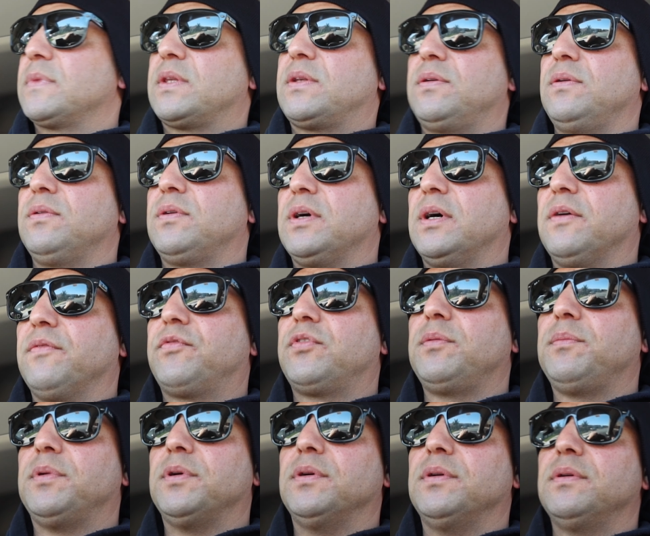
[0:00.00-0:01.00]
too
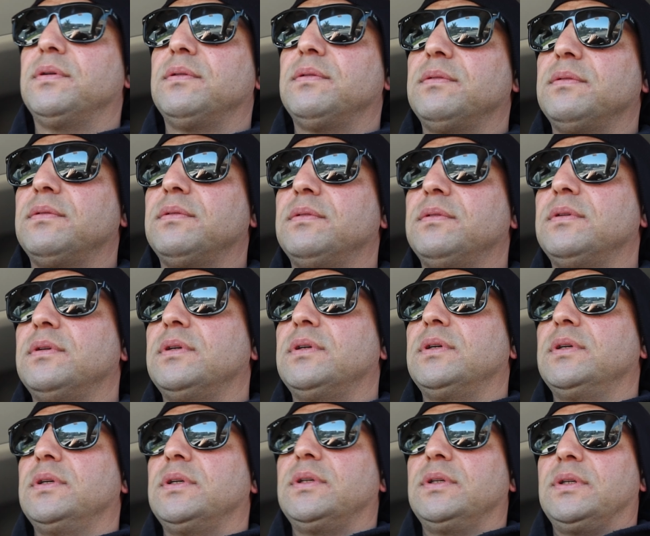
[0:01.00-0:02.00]
comfortable
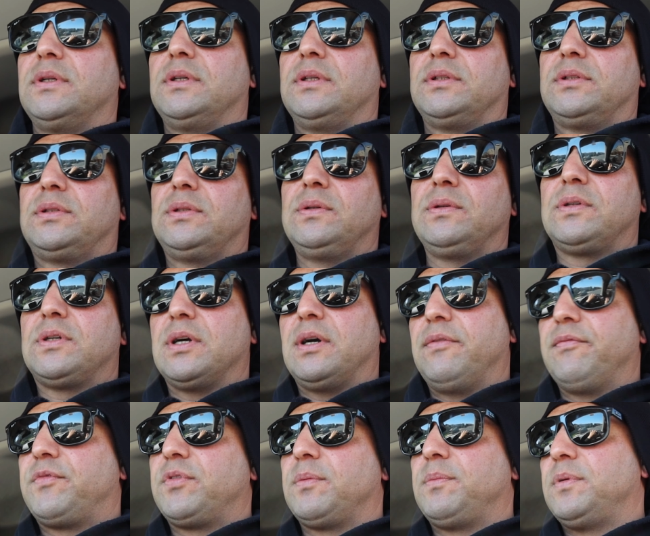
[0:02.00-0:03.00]
too
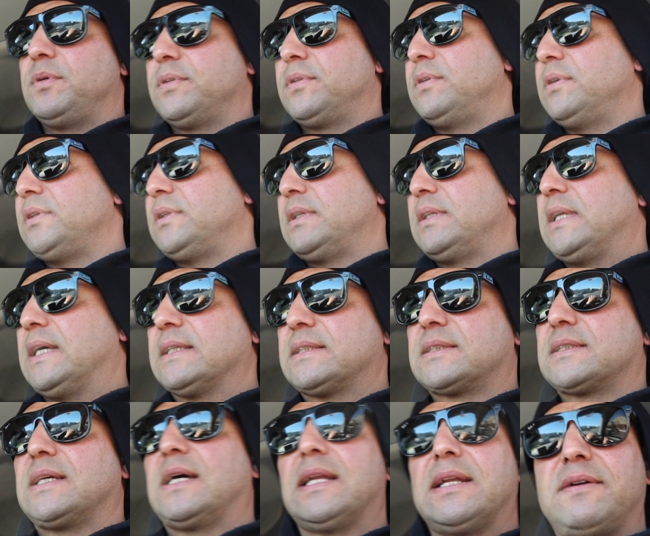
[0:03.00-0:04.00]
comfortable
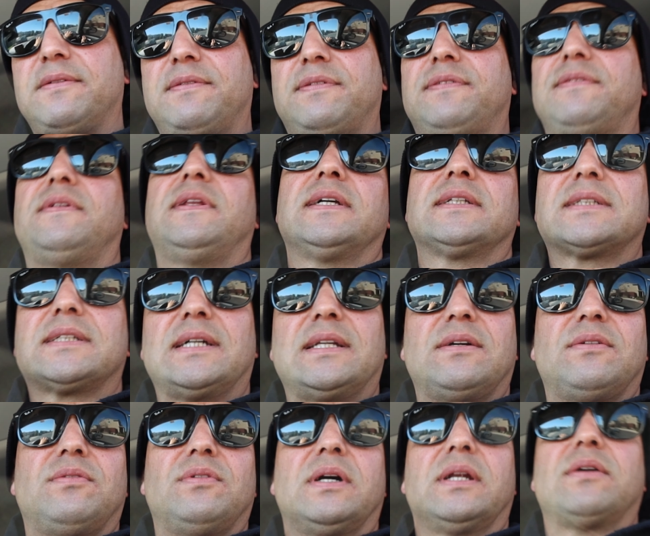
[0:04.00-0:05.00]
that's kind of that's
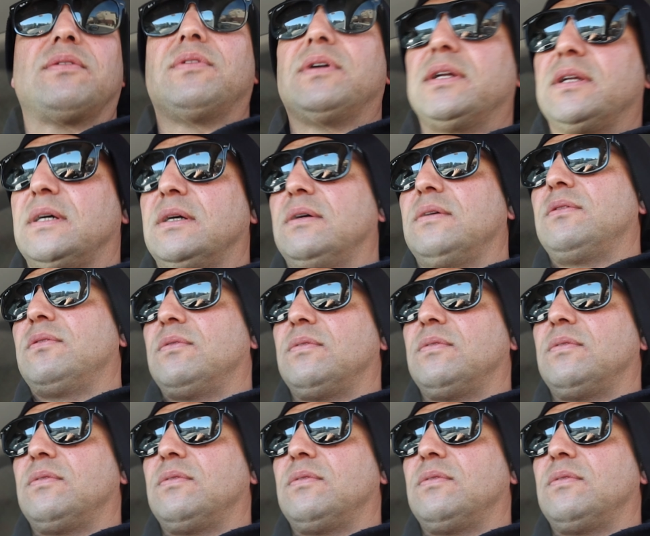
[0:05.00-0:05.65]
kind of what I what,